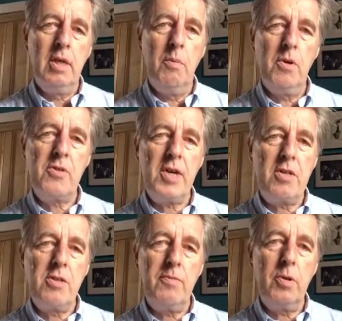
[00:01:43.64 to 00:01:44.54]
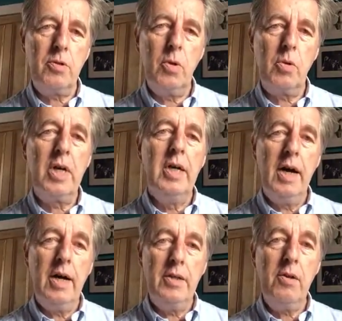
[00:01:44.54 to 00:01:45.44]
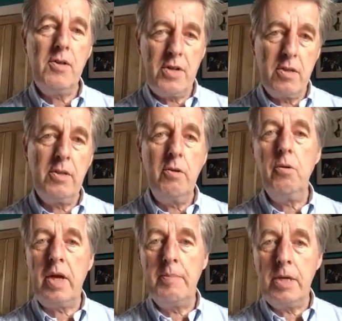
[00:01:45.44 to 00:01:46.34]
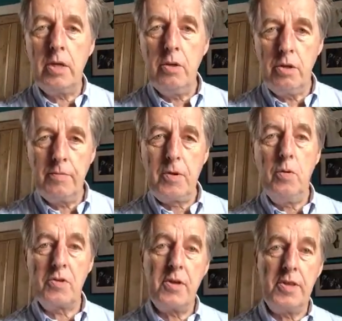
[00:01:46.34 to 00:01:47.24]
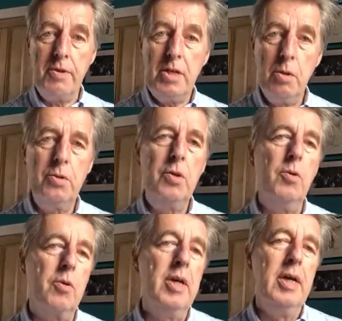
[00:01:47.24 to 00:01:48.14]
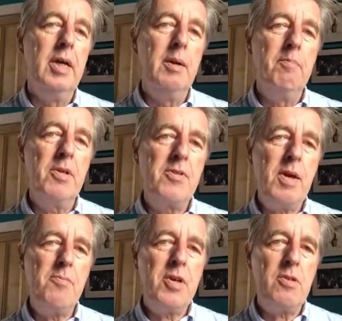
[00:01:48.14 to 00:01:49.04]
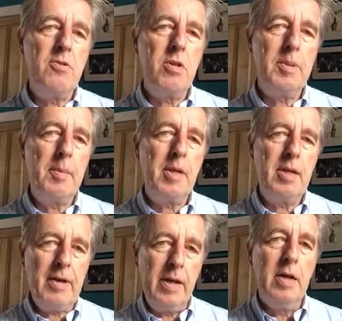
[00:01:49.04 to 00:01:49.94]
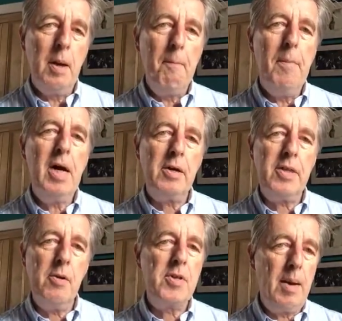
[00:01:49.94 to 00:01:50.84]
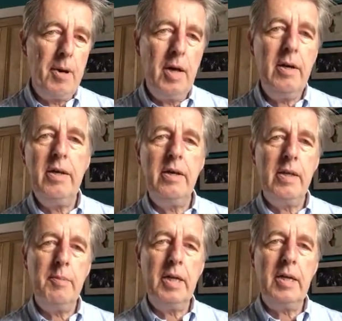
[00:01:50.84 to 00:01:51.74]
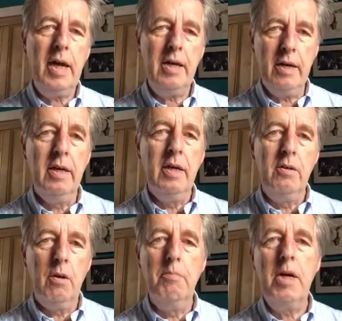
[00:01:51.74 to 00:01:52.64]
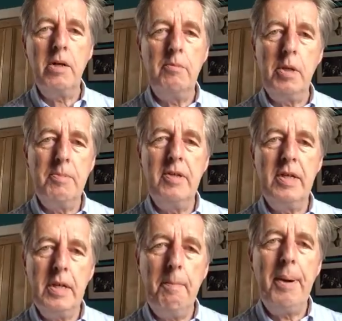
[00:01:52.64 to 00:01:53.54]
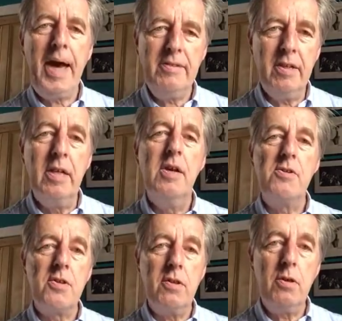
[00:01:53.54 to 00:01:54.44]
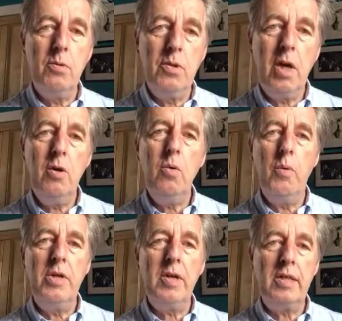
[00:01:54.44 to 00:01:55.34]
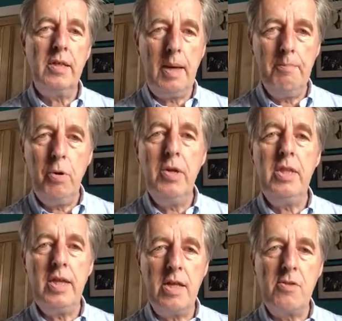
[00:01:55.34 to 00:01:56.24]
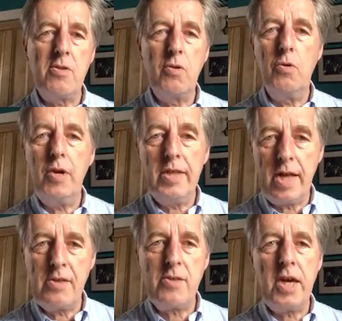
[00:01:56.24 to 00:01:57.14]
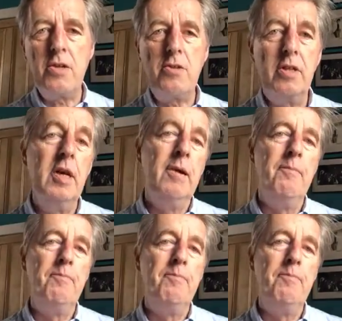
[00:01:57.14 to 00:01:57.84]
and what sections of your talk are non-essential. They're all going to be good, of course, because they're in your talk. But some sections you'll be able to leave out. Mark those up, highlight them in a colour, or mark them with a particular pattern so that you know when you get to that point, that story, that section,